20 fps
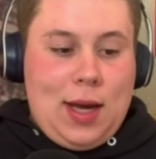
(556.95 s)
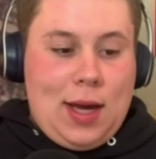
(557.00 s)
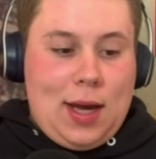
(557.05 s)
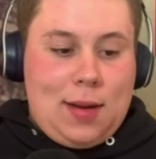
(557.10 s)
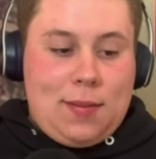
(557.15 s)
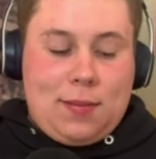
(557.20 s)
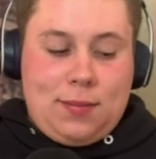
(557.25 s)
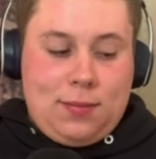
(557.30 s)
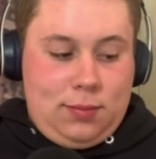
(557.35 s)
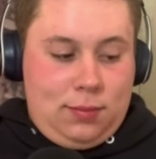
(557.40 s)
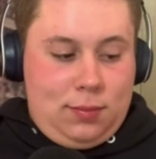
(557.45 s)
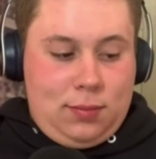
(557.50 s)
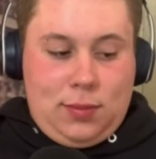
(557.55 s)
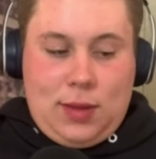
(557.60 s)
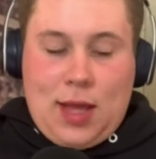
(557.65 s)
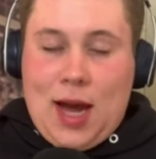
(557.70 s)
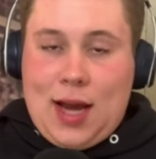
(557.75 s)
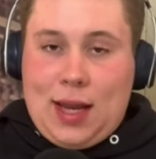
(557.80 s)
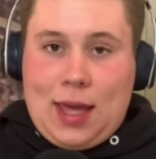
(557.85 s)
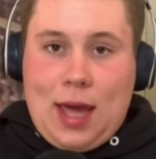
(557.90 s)
And
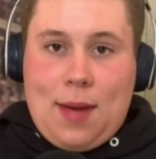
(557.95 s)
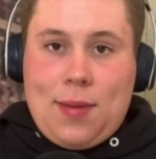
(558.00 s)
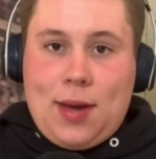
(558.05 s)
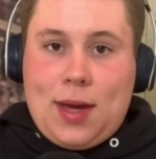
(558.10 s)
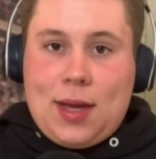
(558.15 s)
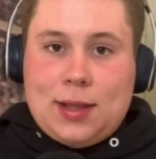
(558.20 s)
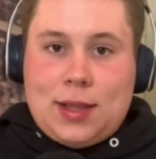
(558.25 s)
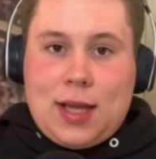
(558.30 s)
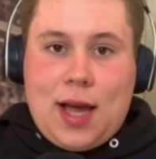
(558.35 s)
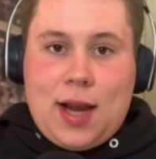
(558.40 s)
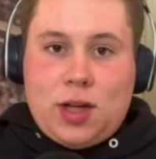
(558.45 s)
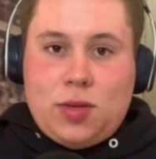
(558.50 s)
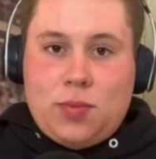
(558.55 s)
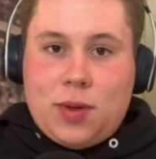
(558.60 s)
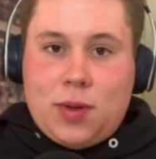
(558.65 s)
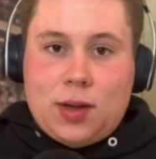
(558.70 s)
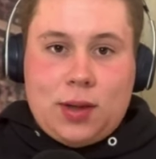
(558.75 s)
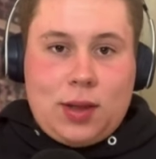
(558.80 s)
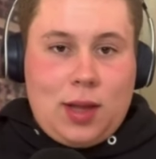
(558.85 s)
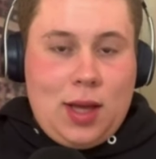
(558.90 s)
that game against
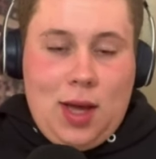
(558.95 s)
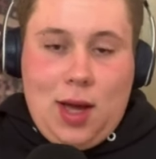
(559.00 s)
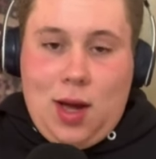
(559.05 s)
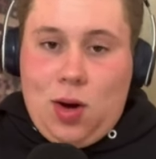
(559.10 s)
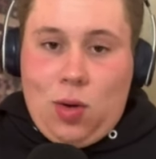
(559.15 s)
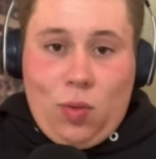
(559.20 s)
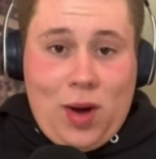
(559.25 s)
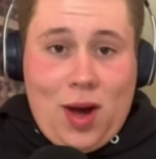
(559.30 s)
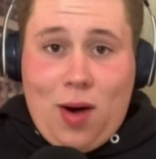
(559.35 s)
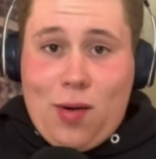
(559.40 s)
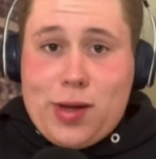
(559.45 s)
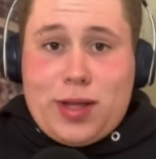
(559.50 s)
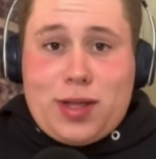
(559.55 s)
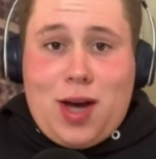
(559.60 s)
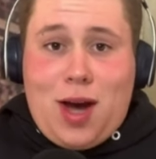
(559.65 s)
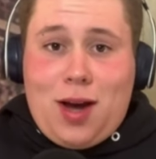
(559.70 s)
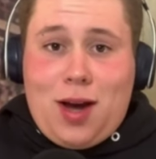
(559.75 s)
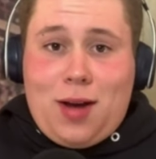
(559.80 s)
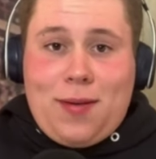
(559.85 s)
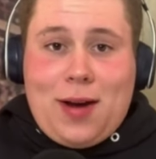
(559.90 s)
Hattiesburg, we always
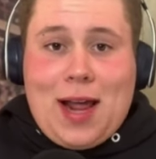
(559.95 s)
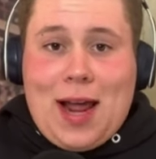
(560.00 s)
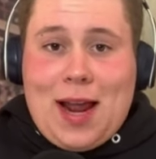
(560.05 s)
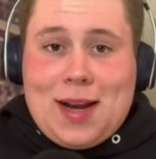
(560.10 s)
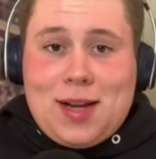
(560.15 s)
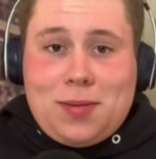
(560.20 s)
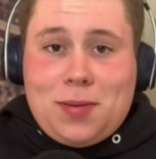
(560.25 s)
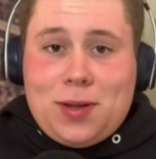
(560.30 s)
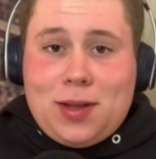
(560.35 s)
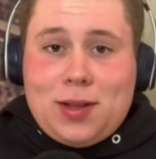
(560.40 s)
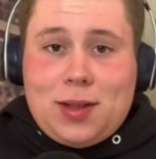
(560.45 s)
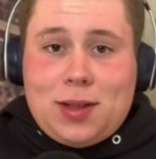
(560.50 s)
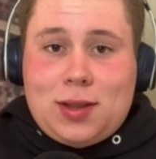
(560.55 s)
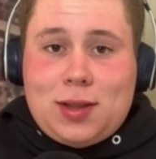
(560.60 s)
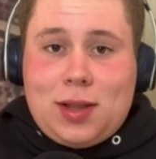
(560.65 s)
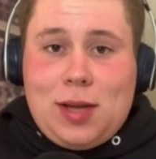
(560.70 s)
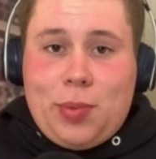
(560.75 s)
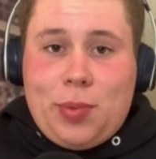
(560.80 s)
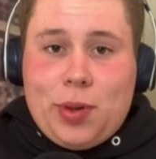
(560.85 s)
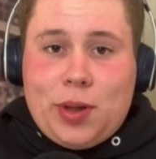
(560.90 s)
talk about Hattiesburg's a
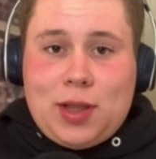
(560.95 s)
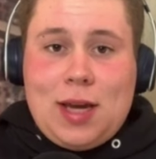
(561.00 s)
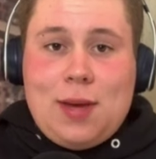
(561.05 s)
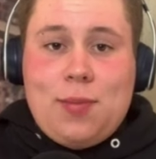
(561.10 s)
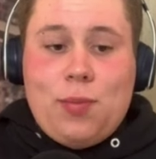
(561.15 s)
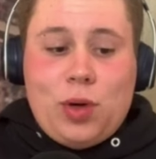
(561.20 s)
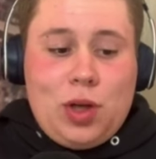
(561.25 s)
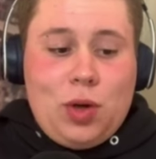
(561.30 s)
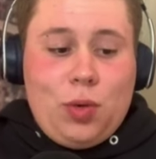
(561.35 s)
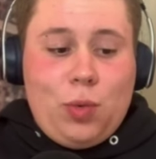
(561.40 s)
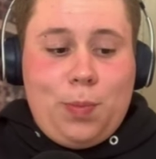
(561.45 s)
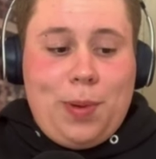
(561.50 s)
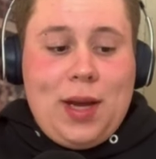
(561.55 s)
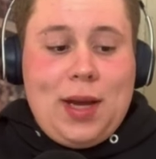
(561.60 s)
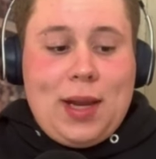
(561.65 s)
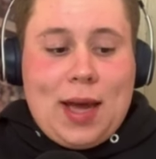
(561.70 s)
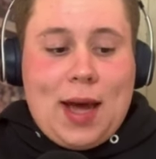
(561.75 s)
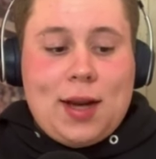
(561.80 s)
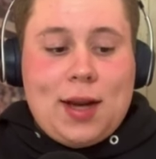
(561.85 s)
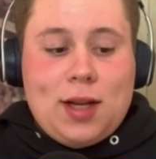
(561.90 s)
sleeper team. When you
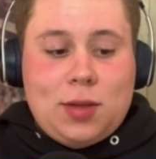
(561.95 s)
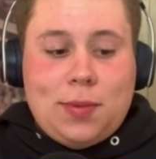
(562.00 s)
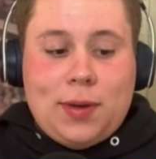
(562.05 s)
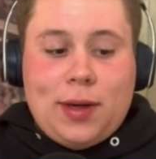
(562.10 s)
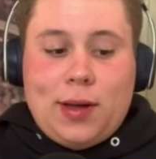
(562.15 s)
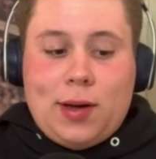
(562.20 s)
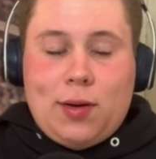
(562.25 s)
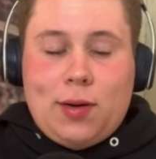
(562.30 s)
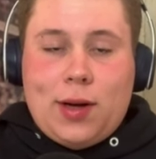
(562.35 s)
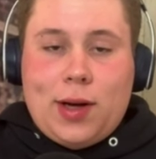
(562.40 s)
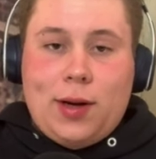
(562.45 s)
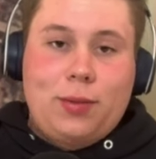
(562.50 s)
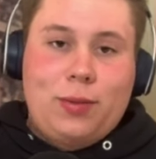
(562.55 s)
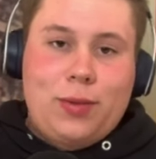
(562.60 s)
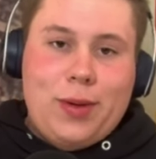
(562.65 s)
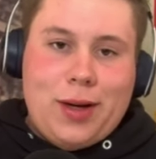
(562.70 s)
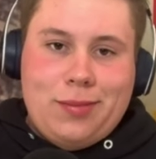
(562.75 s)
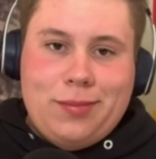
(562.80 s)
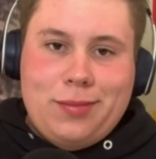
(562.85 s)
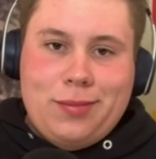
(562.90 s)
beat Hattiesburg, you don't go
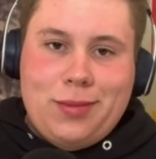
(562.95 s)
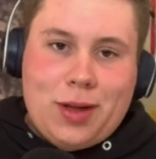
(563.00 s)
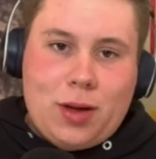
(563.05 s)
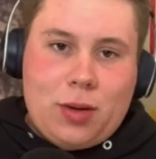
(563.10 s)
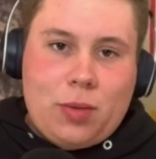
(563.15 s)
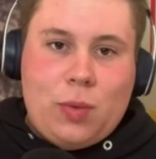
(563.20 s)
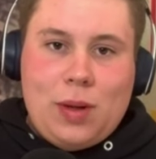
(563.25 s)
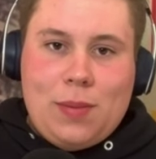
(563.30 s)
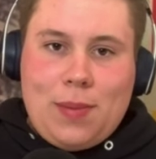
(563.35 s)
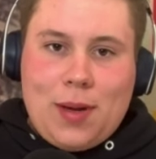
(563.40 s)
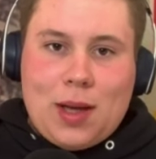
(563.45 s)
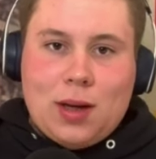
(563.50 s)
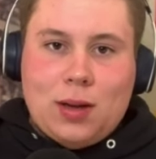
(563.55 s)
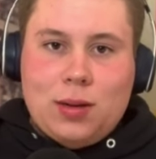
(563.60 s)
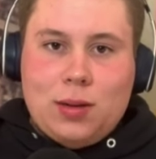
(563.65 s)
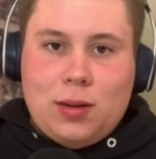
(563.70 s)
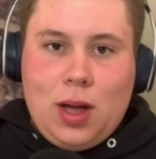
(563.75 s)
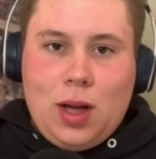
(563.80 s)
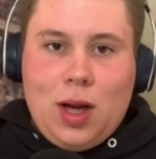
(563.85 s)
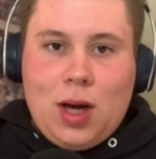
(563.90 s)
well. You know, we beat
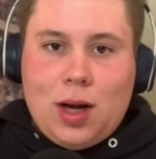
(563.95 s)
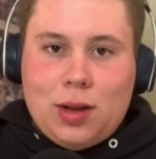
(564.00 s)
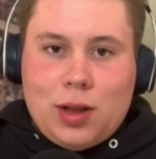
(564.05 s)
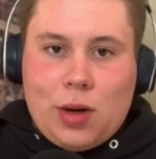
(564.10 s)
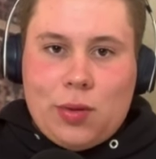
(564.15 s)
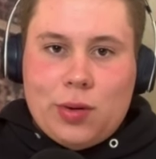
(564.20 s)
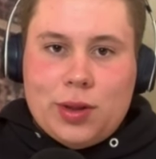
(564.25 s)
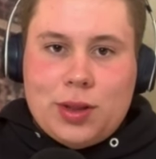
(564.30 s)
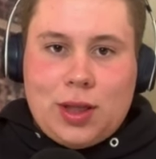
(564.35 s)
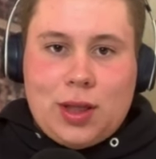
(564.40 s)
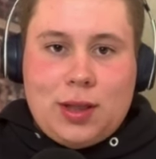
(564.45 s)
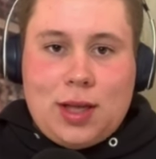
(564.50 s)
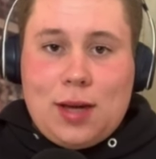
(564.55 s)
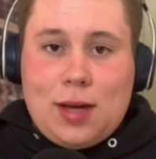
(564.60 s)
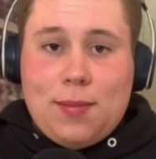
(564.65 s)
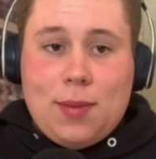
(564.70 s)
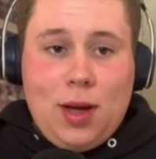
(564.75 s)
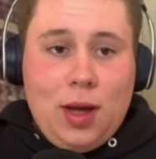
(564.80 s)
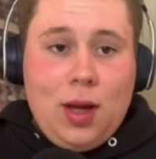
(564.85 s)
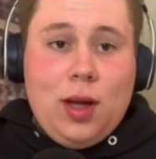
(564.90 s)
a, a lower seed
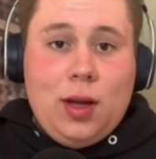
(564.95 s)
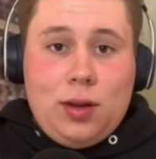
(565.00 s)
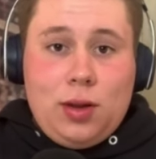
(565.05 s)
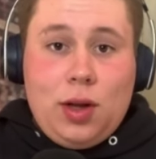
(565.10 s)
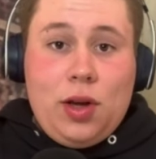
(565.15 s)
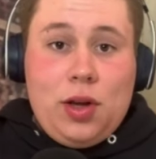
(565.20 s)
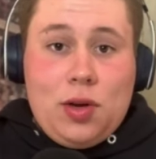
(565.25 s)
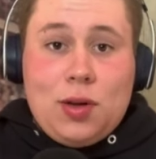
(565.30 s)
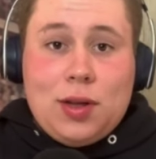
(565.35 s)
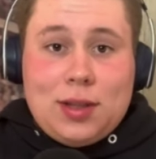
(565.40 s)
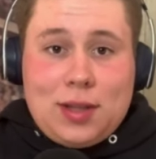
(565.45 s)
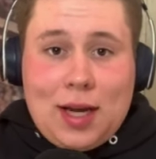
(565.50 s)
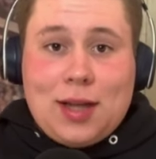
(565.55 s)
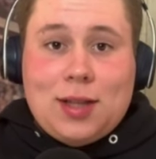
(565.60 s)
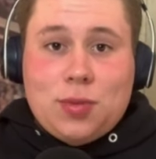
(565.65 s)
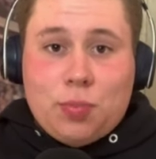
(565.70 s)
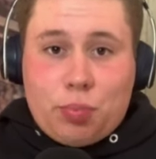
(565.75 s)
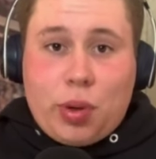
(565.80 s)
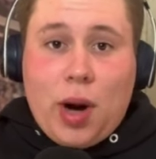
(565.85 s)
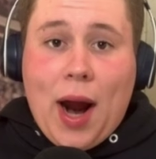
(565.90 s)
team no, you can
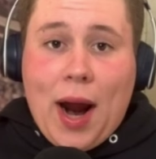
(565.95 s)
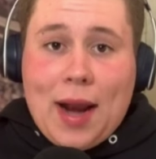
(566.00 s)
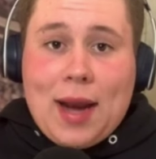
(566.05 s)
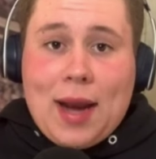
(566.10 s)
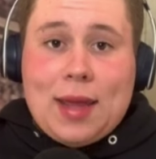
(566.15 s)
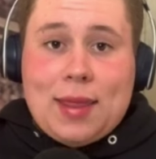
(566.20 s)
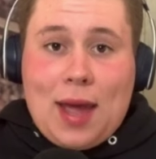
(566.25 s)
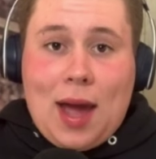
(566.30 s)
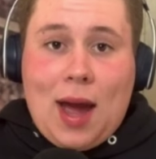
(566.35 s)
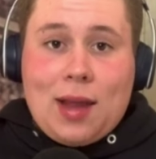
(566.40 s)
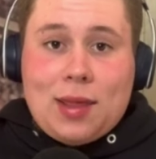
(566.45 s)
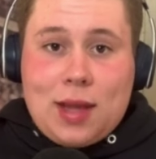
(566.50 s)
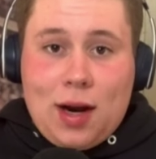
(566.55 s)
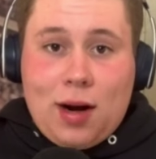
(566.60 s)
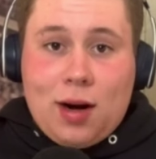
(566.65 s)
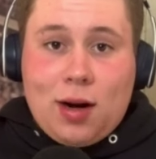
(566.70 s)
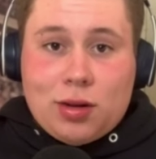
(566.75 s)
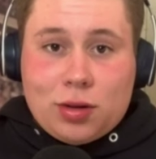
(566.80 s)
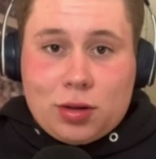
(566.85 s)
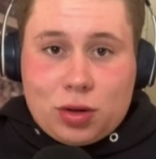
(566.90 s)
take some pride in that.
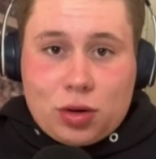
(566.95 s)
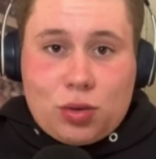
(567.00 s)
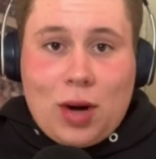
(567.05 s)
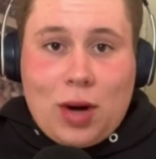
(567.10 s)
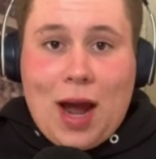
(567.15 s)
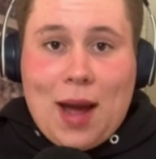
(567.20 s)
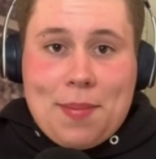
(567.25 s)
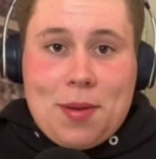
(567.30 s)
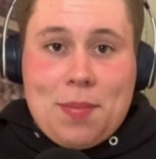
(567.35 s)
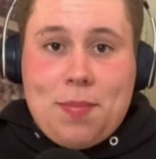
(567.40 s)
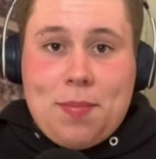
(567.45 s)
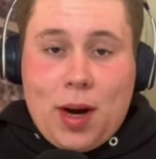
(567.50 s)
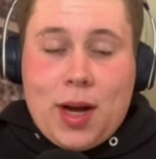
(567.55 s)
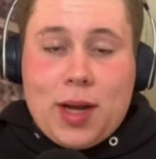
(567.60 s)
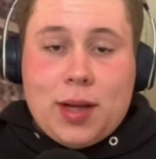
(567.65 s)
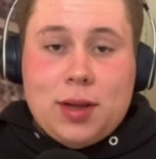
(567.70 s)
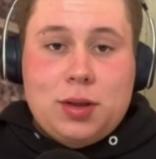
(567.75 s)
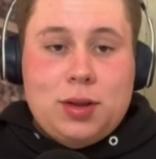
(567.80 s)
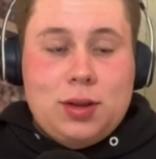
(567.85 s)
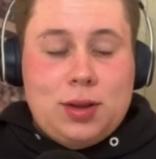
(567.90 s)
They're a scrappy
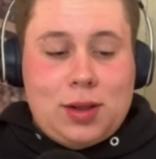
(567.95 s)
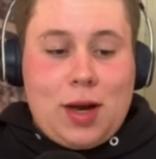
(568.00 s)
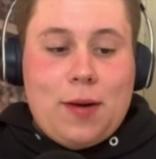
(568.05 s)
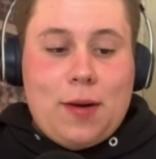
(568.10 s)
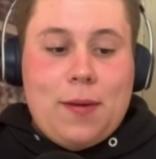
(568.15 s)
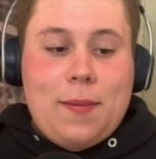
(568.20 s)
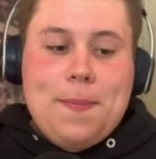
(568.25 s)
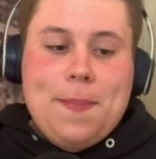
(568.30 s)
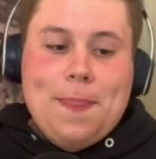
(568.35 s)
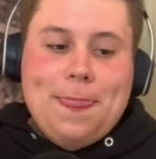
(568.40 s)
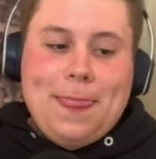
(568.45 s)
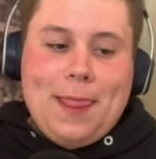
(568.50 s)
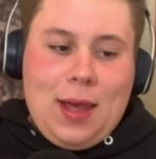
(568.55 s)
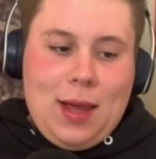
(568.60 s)
bunch. So